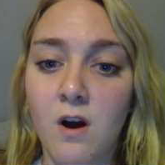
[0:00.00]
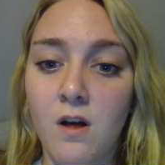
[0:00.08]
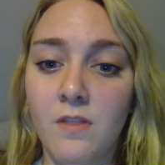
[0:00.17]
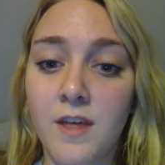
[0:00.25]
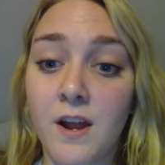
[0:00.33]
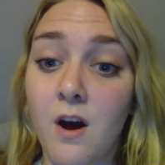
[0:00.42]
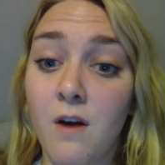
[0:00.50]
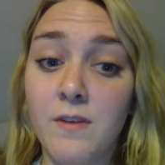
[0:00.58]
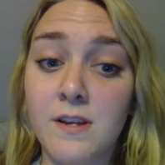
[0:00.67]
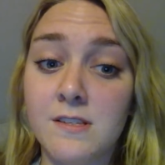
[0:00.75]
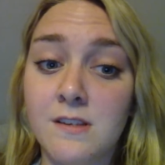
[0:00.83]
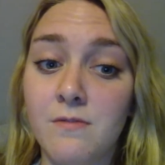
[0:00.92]
that
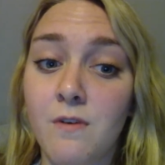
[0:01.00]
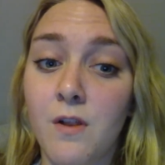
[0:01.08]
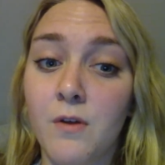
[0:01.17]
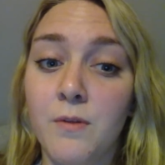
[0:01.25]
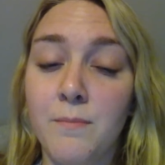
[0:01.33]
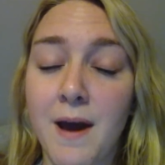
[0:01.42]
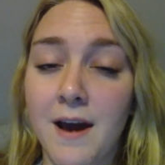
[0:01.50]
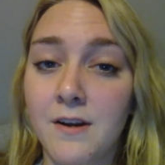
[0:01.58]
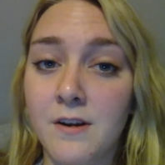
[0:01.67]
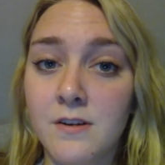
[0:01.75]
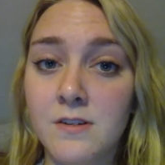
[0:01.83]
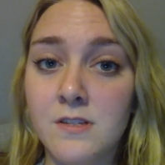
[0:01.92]
obviously follow the
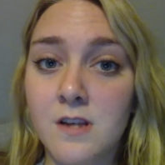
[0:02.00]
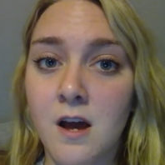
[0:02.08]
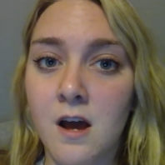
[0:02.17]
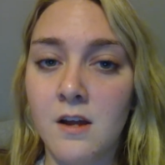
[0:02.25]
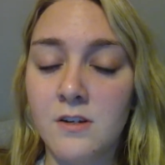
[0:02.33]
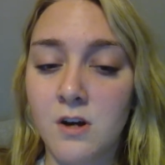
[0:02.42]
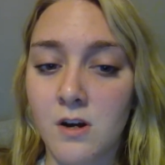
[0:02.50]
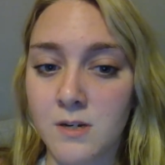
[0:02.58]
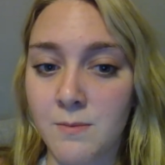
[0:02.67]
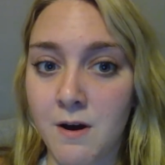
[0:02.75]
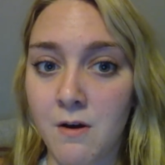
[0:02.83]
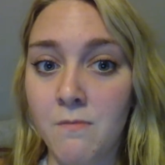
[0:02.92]
patterns talked
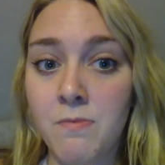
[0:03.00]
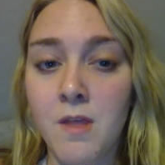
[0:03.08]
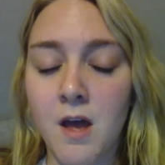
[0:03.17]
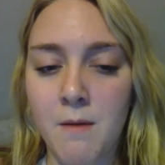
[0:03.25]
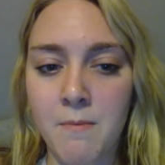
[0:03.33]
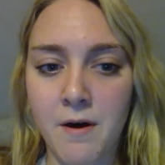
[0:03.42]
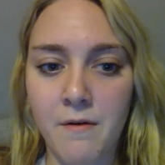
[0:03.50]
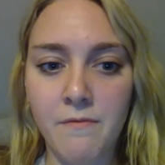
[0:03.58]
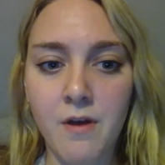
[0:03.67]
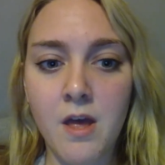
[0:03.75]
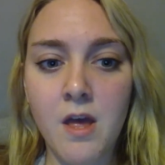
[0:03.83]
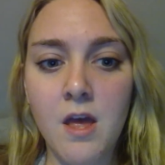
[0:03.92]
about above
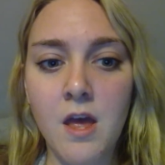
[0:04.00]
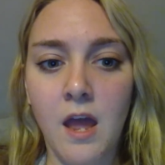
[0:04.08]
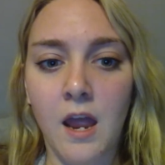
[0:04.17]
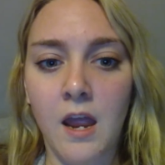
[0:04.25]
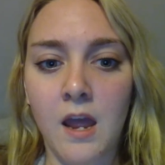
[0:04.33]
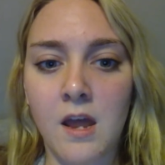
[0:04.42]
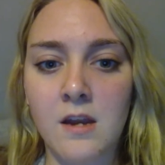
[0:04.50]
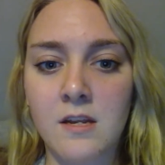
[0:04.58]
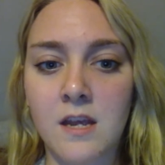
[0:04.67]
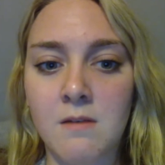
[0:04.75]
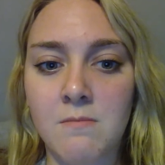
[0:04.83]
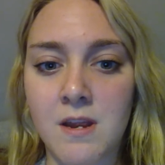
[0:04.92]
and
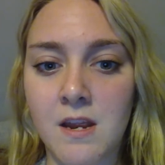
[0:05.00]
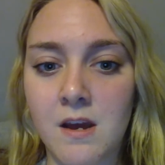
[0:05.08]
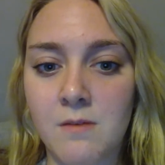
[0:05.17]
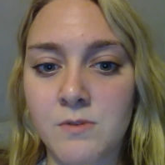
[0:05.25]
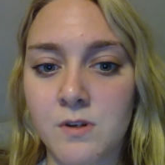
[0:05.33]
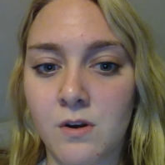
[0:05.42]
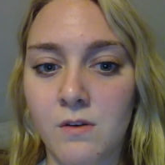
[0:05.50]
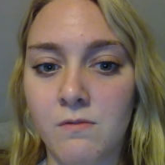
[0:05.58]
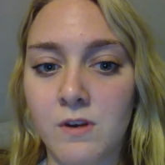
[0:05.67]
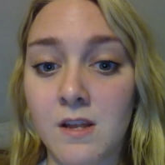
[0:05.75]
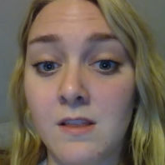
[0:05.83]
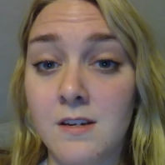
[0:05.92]
can be observed
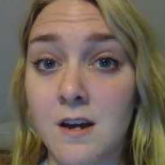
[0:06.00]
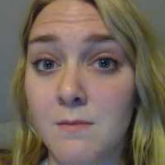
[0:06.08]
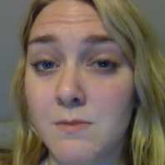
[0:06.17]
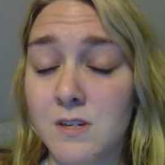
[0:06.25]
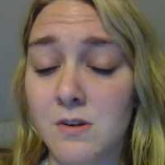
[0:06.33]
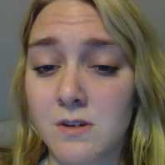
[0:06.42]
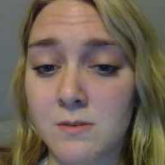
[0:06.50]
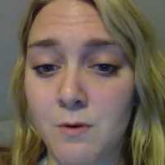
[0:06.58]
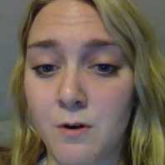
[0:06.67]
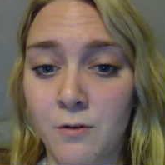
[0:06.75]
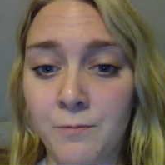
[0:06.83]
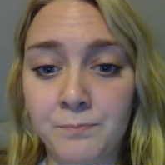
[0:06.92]
in the time series
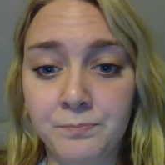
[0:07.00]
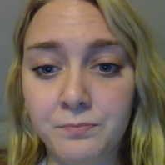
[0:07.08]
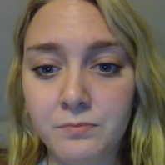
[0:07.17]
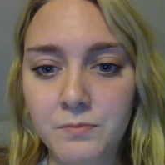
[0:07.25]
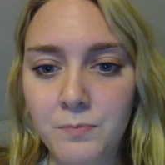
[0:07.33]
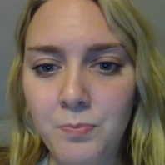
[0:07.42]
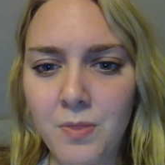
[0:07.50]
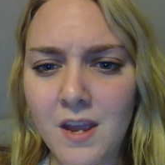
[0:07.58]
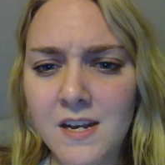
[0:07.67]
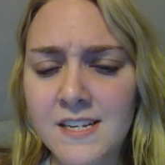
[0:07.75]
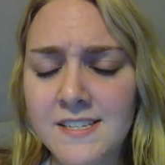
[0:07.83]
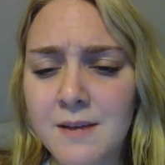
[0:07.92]
model.
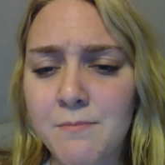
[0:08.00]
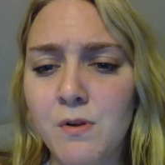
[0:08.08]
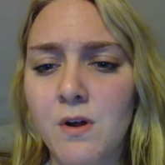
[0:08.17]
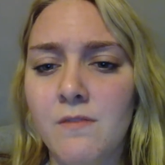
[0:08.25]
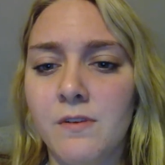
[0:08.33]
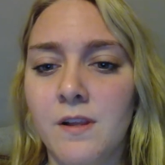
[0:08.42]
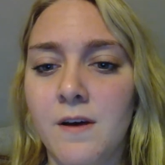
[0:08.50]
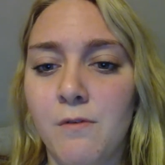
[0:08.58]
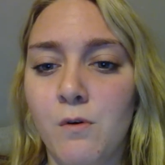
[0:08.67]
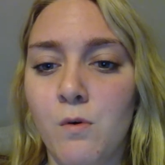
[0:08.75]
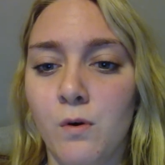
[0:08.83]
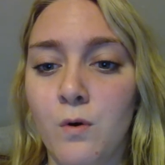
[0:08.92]
An example of a
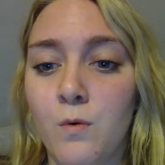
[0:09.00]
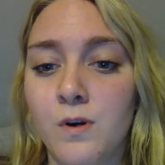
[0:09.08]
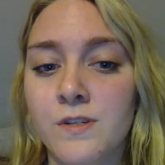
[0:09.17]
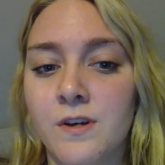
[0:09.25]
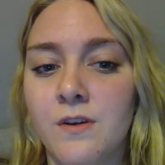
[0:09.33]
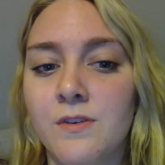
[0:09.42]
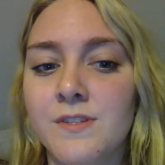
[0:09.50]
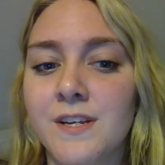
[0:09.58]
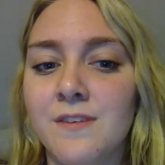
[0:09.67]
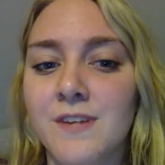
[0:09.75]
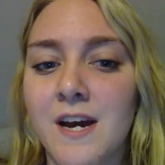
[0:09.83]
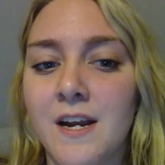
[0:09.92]
level or horizontal set
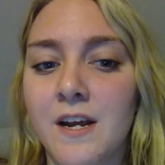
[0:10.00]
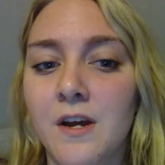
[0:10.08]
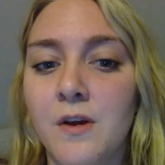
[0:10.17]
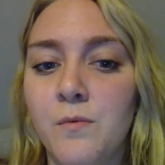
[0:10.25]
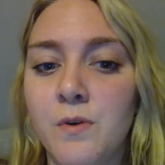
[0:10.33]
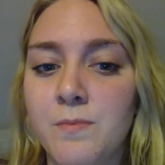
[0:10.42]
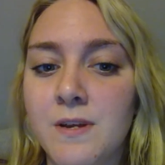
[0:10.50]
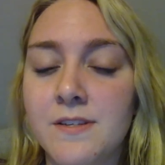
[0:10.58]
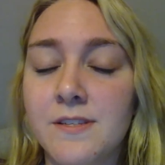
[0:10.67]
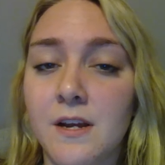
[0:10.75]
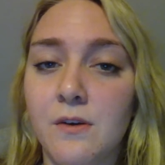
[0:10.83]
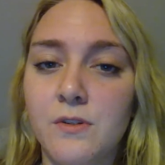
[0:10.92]
of data would be
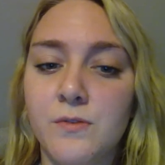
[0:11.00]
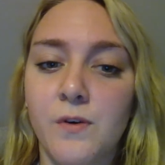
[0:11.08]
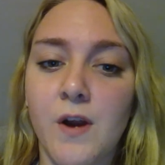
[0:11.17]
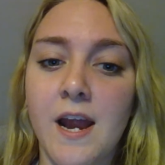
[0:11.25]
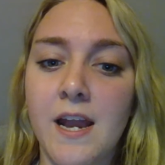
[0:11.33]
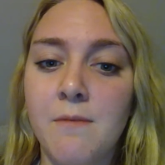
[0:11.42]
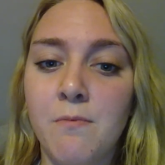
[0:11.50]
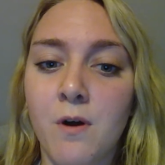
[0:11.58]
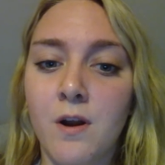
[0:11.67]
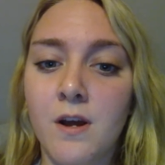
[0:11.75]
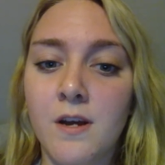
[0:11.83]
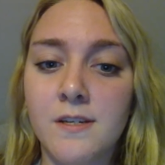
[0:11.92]
sales for any
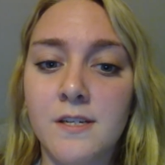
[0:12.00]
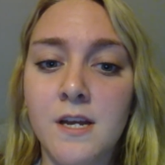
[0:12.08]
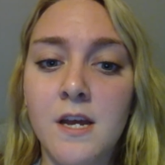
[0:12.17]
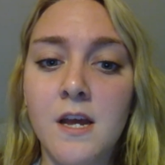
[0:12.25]
product